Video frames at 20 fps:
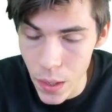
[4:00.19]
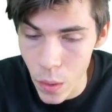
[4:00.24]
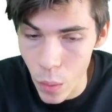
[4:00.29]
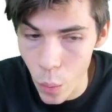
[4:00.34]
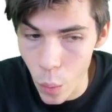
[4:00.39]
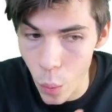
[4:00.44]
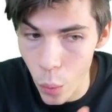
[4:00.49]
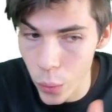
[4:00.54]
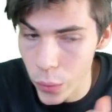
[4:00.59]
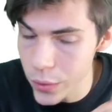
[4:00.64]

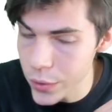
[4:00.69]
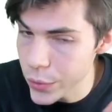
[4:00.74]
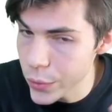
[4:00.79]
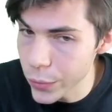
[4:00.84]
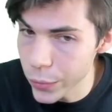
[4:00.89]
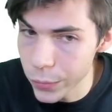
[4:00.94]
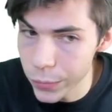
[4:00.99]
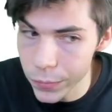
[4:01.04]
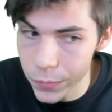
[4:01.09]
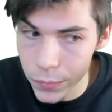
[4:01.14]
or
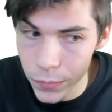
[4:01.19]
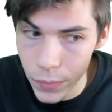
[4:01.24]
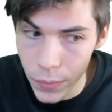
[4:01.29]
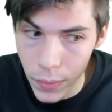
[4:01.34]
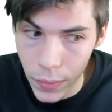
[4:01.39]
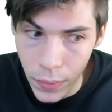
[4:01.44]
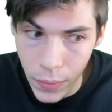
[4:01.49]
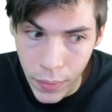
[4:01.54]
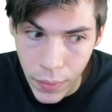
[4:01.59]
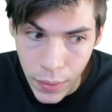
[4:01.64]
you've
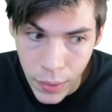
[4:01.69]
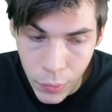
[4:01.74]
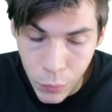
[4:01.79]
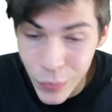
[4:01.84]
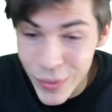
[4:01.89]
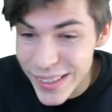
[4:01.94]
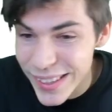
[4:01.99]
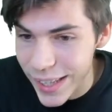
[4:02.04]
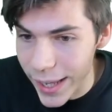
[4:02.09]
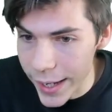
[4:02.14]

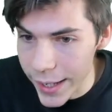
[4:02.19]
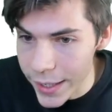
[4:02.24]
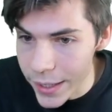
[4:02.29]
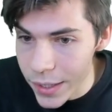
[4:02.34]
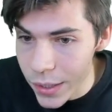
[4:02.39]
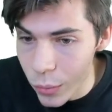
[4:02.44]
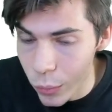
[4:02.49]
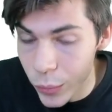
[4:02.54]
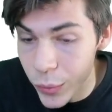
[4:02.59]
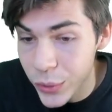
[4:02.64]
relayed
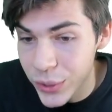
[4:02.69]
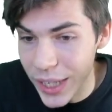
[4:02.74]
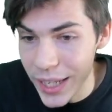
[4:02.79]
real life